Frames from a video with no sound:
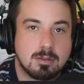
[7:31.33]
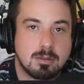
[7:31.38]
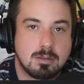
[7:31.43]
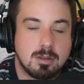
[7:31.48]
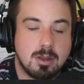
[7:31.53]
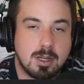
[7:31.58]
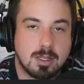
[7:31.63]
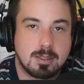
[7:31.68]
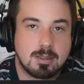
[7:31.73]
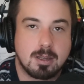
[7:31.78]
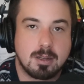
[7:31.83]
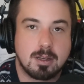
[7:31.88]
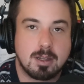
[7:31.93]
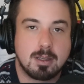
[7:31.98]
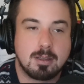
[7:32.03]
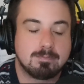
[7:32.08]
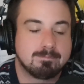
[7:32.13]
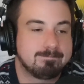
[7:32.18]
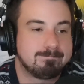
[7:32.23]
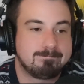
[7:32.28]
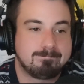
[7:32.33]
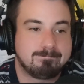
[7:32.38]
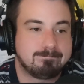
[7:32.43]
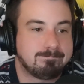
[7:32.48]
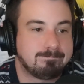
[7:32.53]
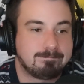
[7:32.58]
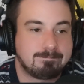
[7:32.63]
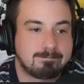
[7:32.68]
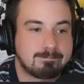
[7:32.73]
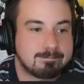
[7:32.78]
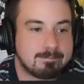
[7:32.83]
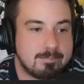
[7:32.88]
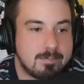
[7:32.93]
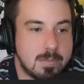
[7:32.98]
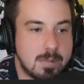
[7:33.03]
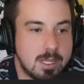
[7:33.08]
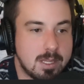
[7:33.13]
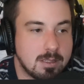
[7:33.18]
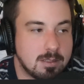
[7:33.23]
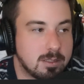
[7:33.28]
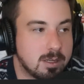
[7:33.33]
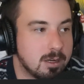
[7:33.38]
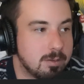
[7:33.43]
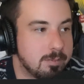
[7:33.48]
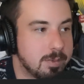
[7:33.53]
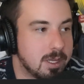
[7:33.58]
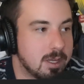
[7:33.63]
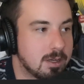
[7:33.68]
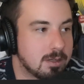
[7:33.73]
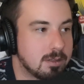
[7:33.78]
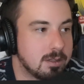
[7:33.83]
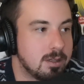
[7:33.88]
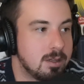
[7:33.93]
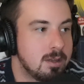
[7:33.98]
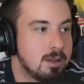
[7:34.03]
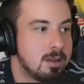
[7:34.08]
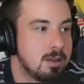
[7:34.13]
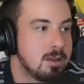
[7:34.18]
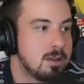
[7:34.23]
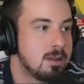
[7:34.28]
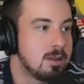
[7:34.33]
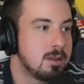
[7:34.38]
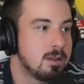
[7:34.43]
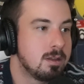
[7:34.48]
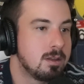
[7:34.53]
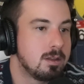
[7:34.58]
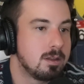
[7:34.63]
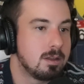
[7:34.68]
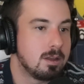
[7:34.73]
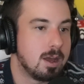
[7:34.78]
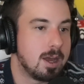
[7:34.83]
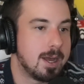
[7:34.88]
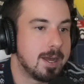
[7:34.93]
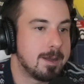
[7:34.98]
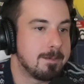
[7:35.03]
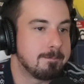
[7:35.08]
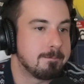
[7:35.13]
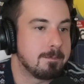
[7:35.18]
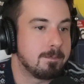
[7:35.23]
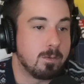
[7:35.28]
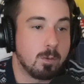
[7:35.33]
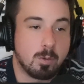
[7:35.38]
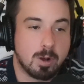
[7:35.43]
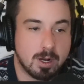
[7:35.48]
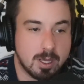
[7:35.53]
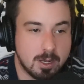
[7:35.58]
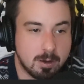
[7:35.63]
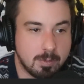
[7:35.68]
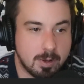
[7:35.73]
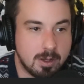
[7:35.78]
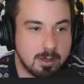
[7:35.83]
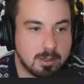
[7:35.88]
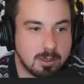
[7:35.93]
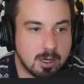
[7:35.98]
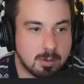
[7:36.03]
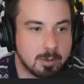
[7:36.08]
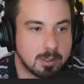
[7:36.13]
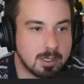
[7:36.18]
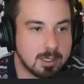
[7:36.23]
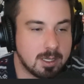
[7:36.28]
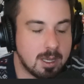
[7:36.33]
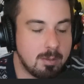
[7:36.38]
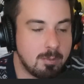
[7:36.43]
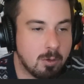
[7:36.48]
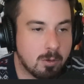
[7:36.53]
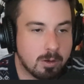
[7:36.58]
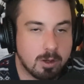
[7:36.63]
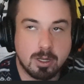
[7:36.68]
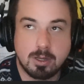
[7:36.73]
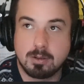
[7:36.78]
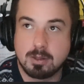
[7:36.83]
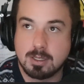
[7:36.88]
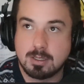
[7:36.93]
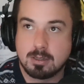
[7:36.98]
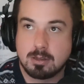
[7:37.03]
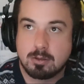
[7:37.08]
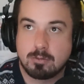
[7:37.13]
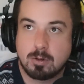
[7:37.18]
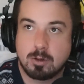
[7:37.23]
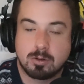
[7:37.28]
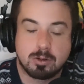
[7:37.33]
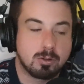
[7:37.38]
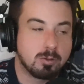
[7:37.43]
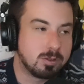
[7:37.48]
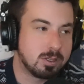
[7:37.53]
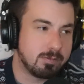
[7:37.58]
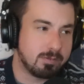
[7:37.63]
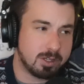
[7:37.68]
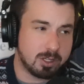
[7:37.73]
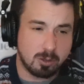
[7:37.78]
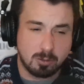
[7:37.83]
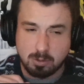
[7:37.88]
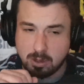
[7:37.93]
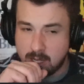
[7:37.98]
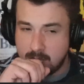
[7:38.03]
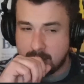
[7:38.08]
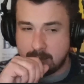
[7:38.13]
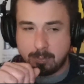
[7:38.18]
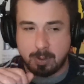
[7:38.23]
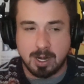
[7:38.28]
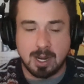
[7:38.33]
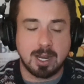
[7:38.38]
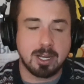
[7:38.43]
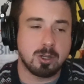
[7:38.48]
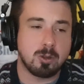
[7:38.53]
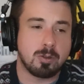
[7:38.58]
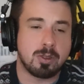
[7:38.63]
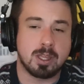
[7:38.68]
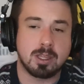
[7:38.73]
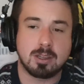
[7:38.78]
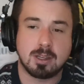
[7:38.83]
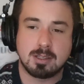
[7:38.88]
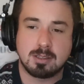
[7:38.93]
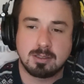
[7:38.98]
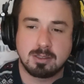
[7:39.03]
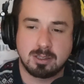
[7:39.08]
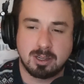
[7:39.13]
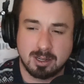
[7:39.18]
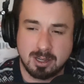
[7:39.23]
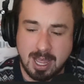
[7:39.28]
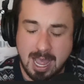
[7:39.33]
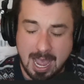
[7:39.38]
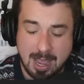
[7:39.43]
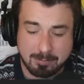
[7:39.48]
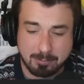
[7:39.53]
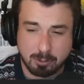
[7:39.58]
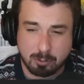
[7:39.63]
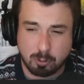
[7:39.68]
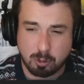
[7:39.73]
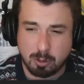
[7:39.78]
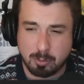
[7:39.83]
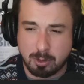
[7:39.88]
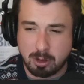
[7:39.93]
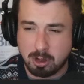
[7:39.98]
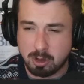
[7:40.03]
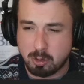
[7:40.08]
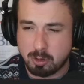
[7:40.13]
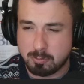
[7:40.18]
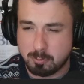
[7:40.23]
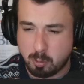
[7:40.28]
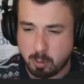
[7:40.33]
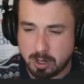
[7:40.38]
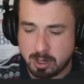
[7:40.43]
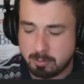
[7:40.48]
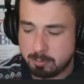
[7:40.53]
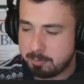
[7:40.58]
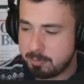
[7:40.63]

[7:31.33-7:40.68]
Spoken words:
on Sunday. It's going to be ugly. If you want to hear me talk about that game more, you can listen to the road to 272. But I do think Cousins is going to have to throw the ball quite a